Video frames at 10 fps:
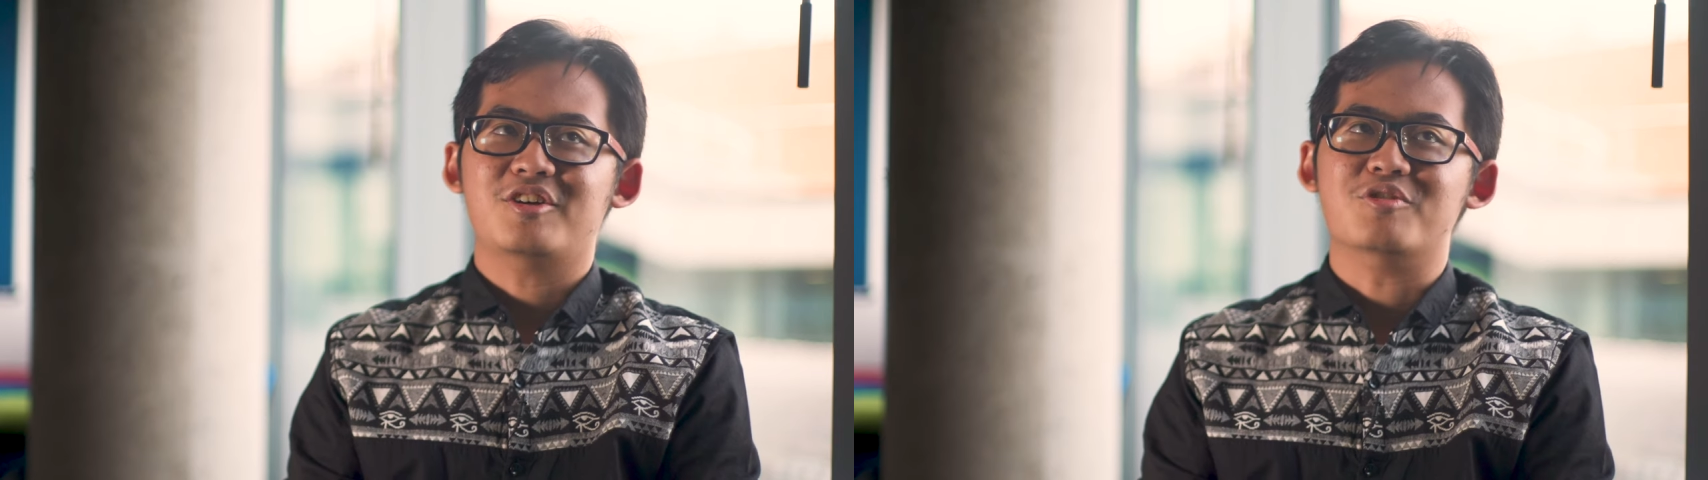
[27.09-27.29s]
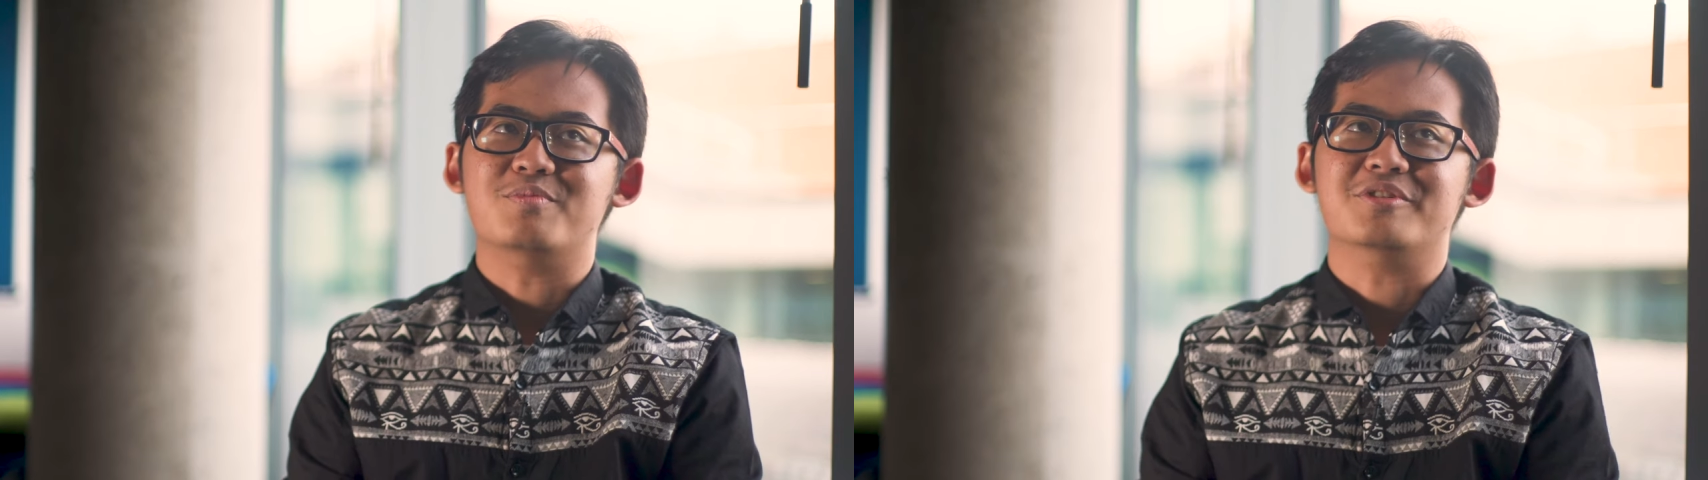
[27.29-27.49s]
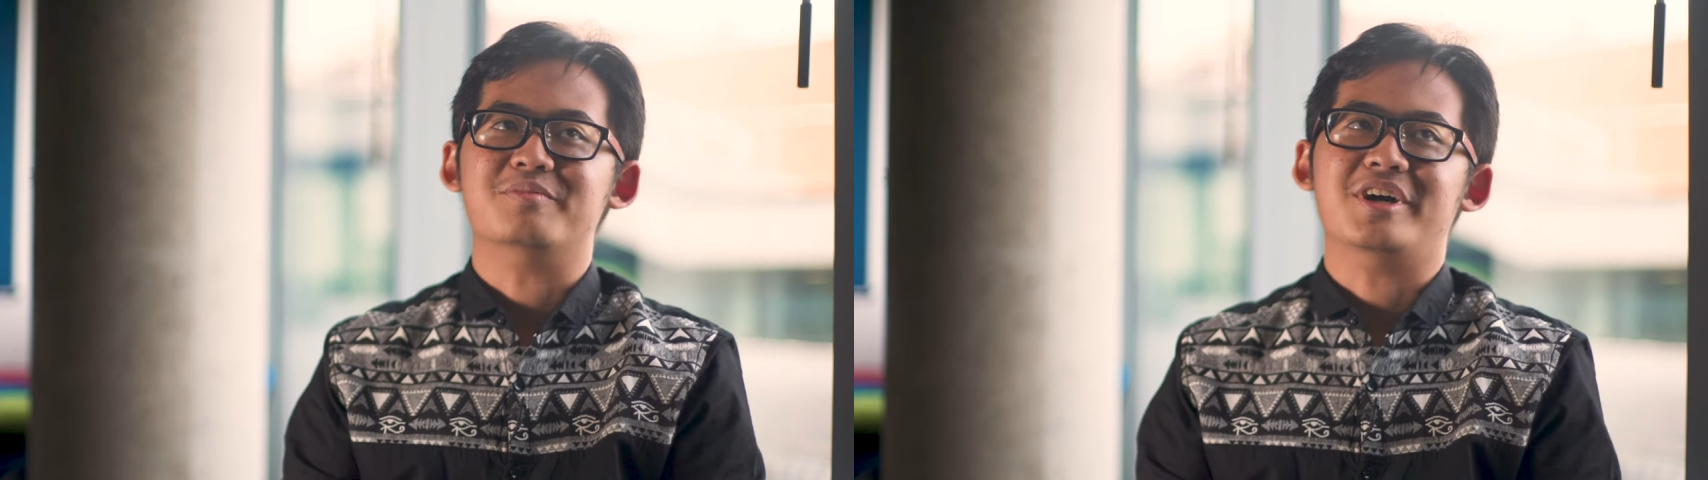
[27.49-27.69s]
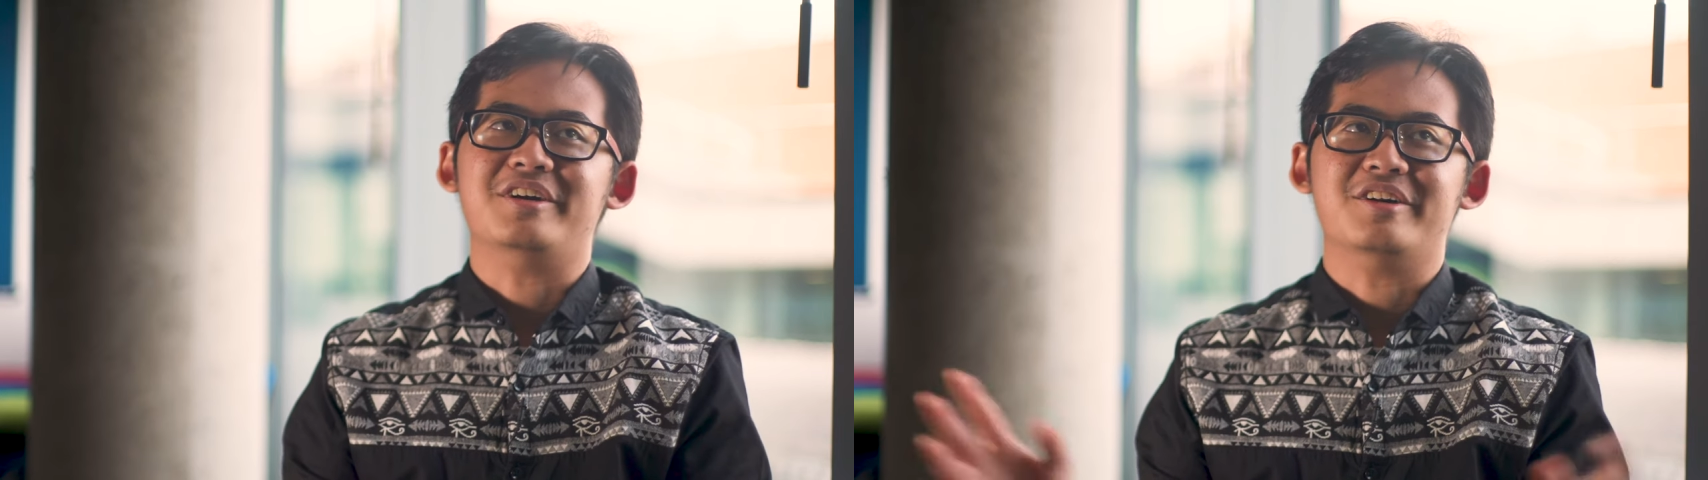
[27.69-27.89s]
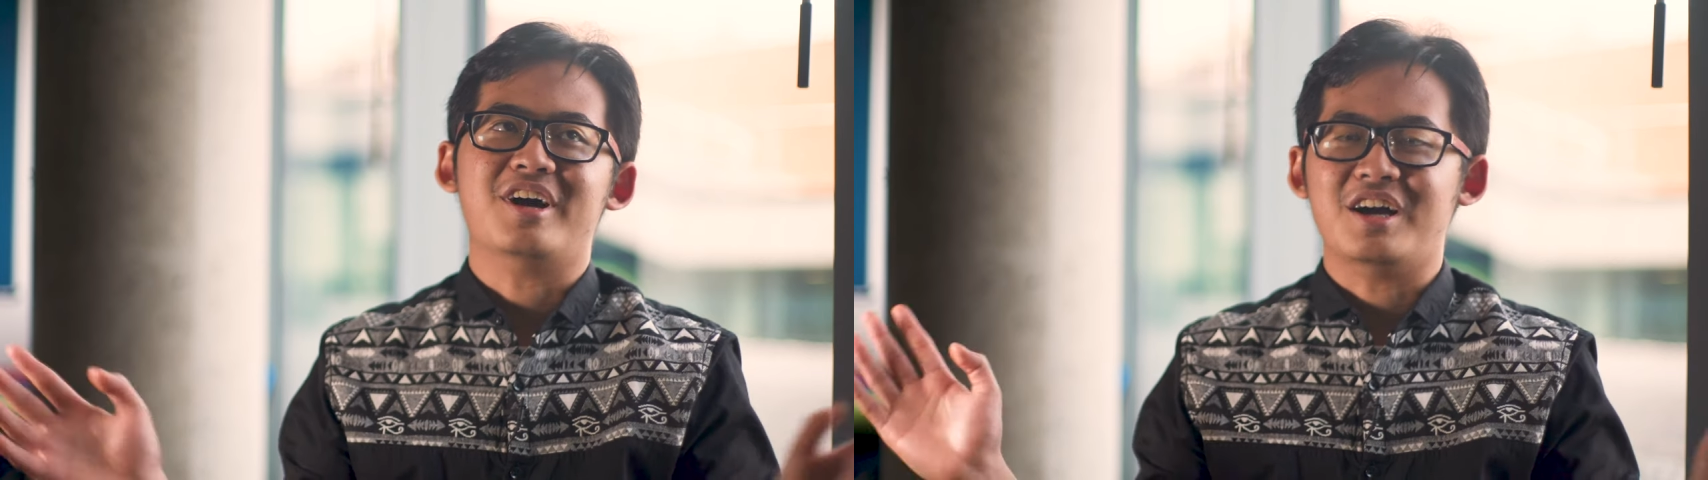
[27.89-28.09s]
open
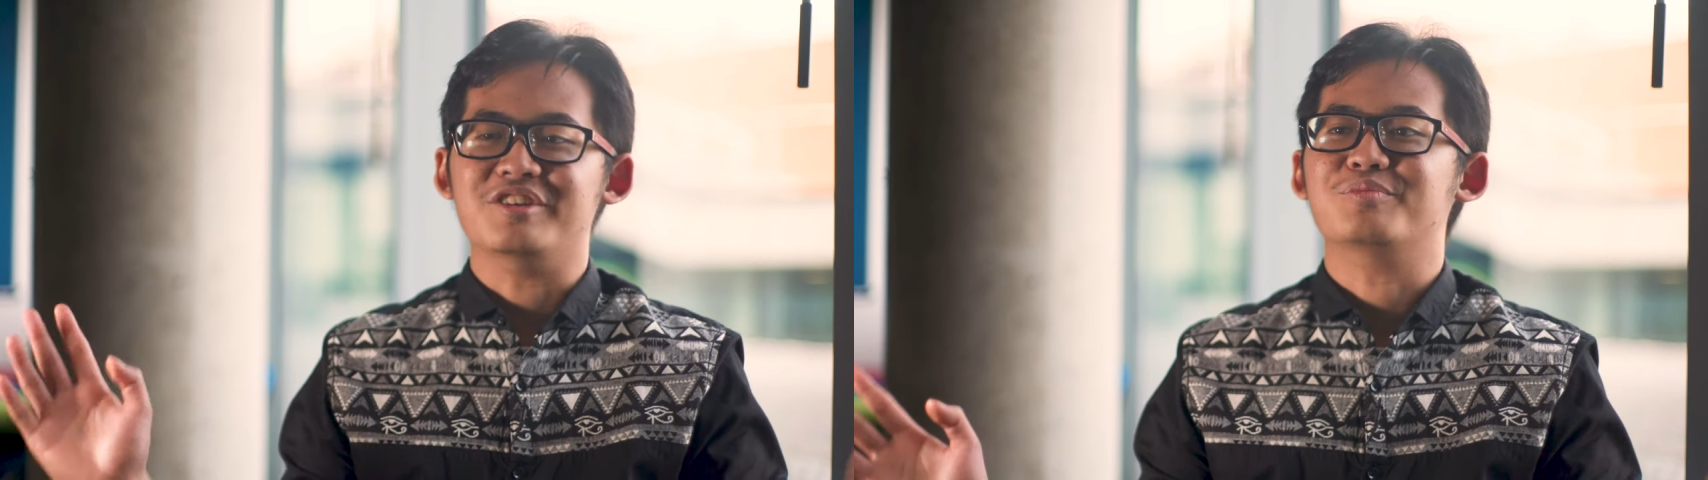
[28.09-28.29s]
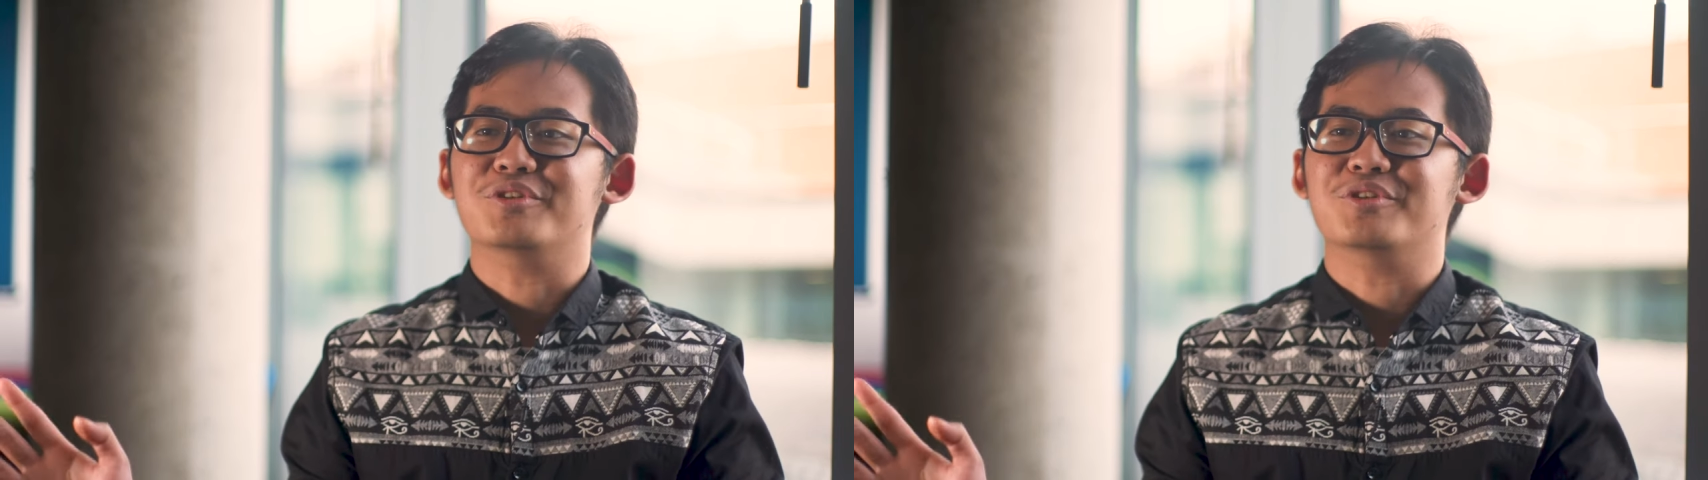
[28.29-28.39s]
my eyes